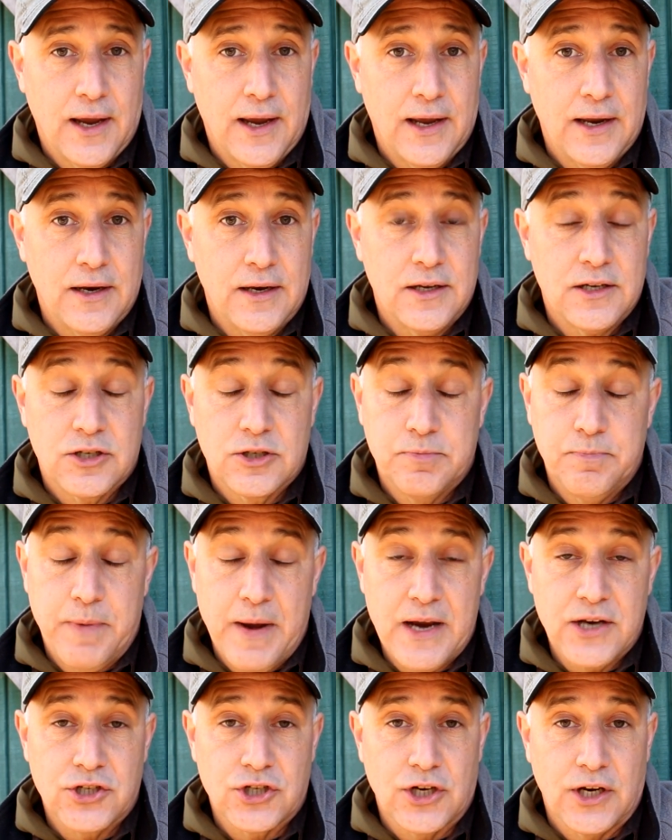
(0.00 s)
And
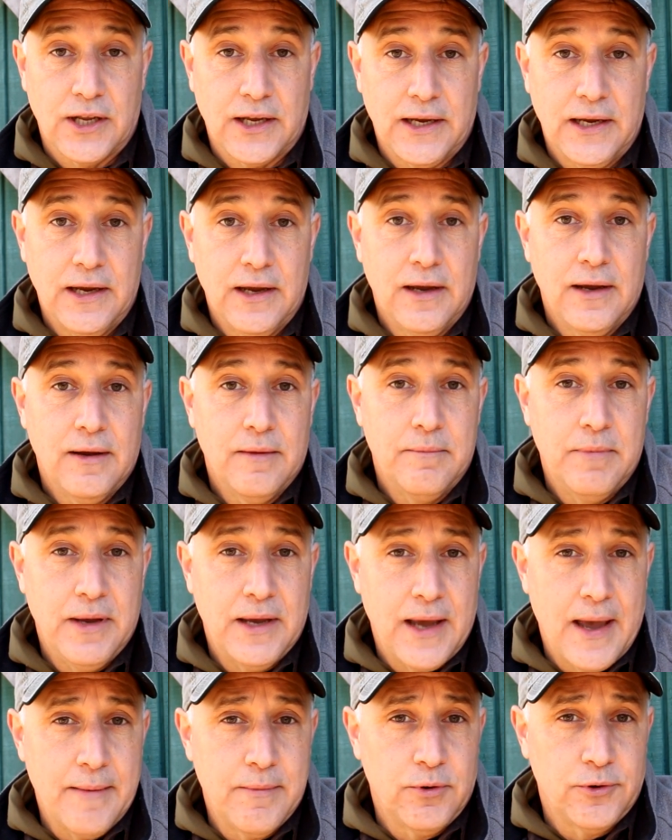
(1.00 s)
especially
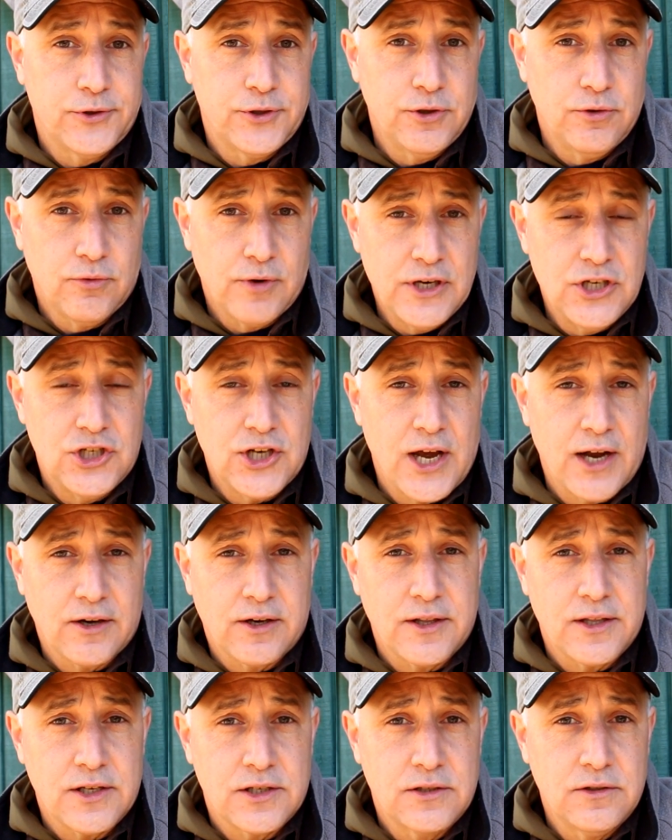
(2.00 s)
being able to reach out
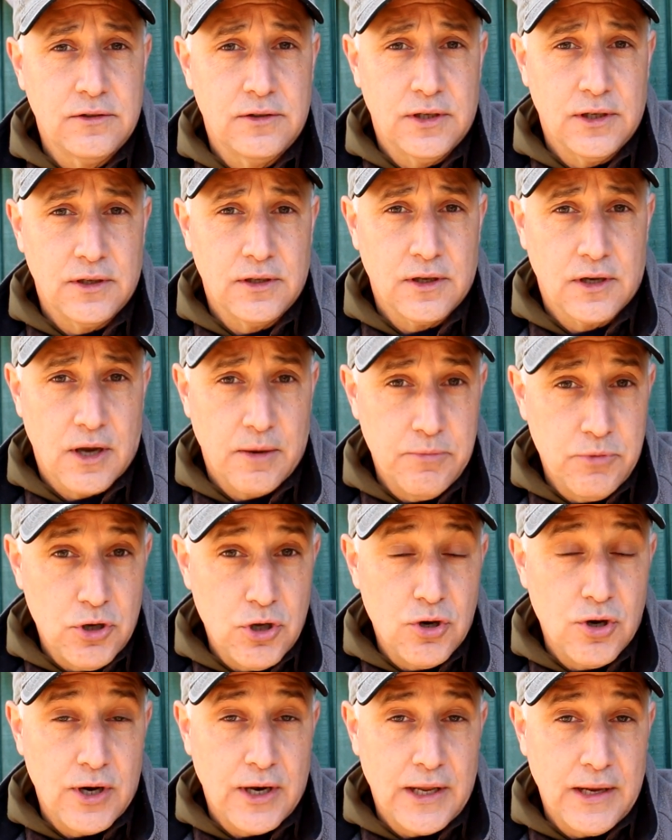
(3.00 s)
to the, to the
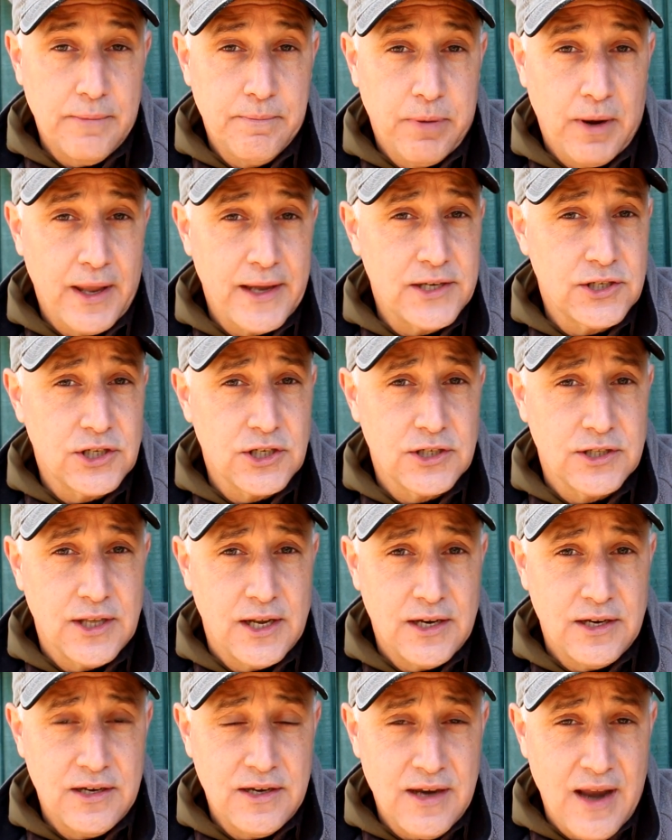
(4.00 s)
community, places
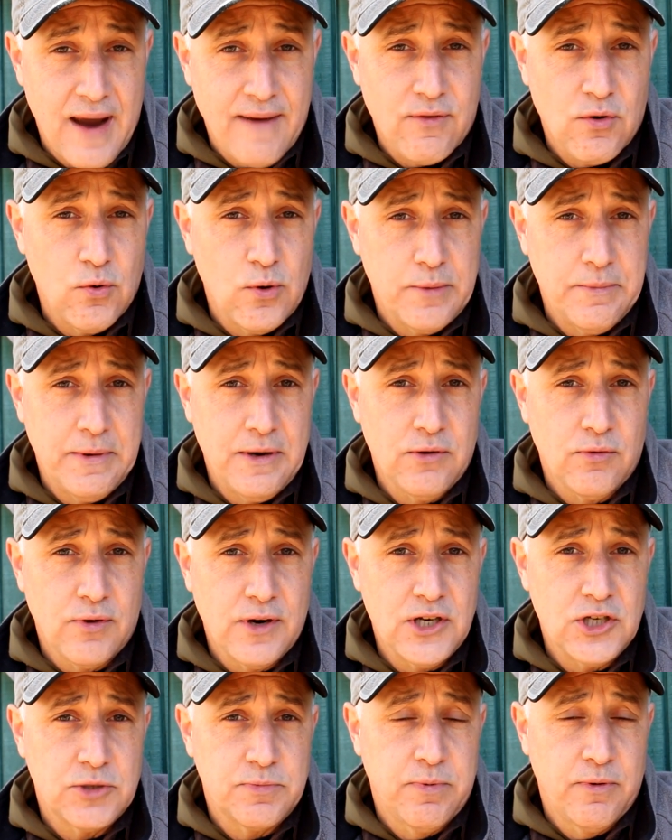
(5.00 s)
that never would be
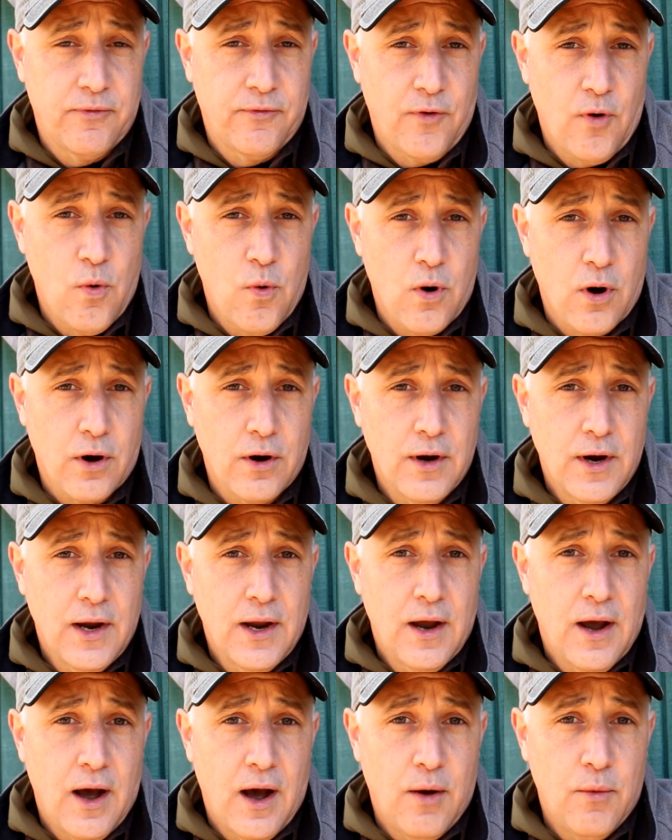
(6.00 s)
reached before
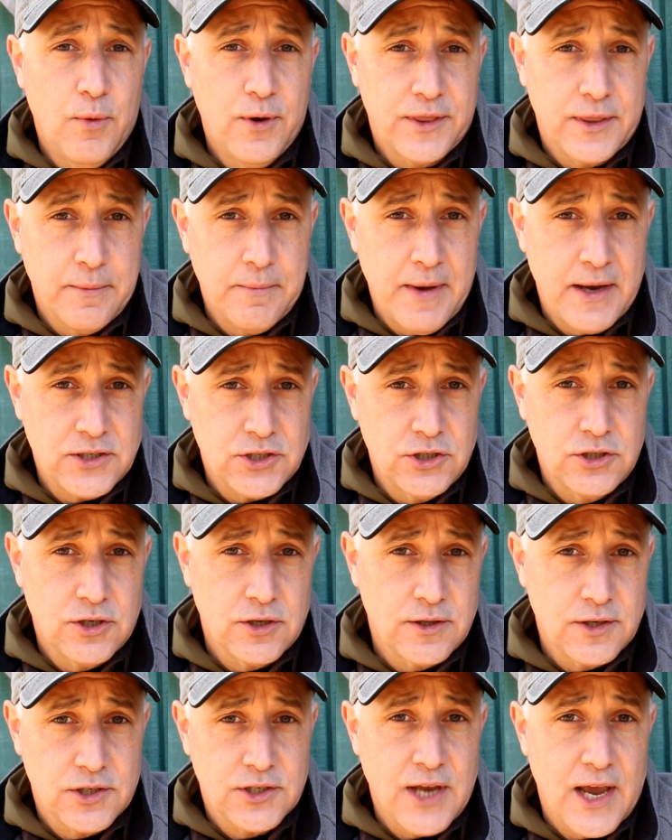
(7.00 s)
uh, with the message
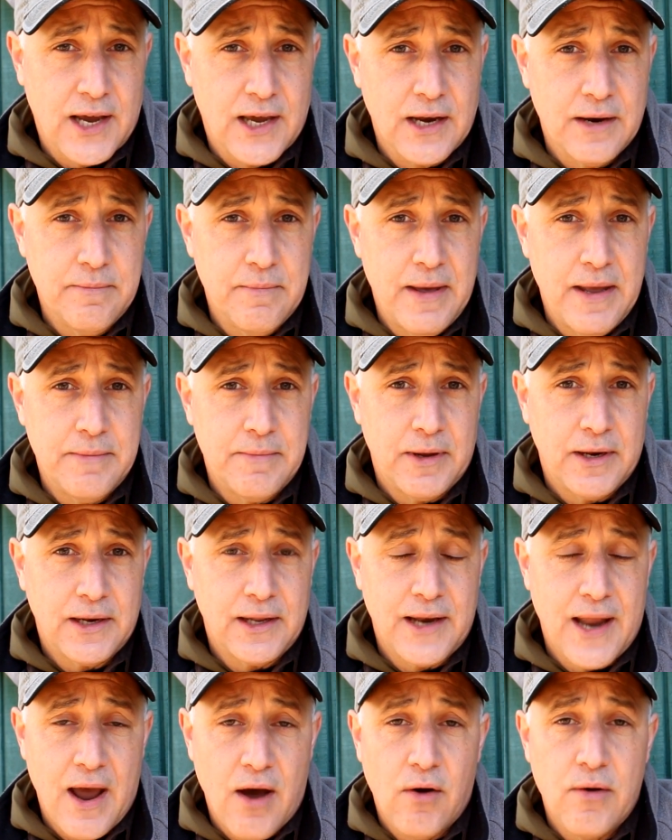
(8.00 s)
of the Second Amendment
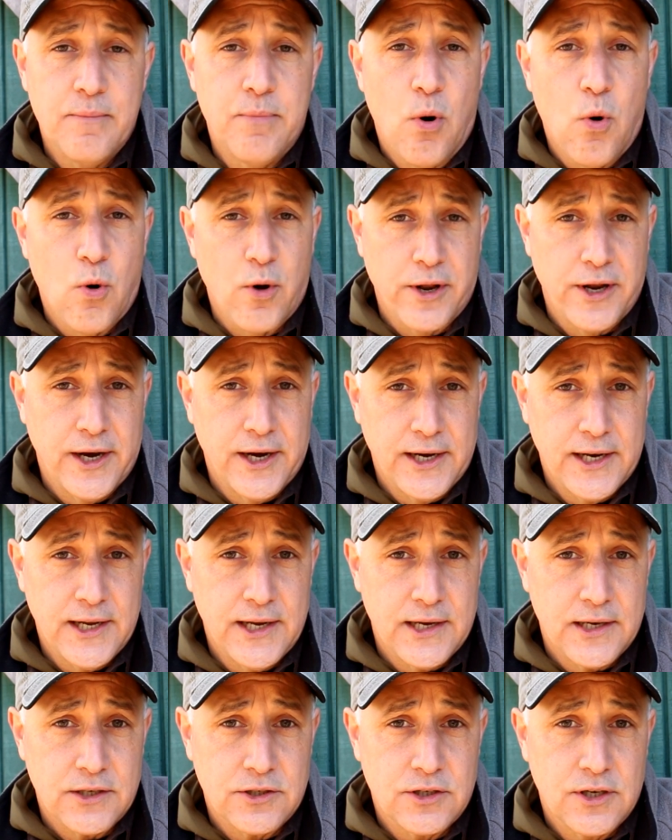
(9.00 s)
and how important it
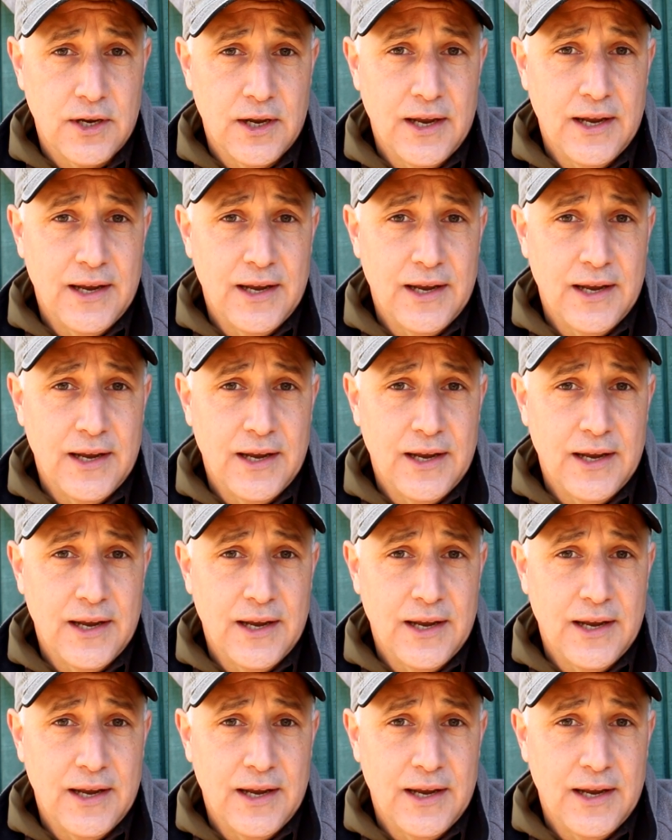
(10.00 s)
is.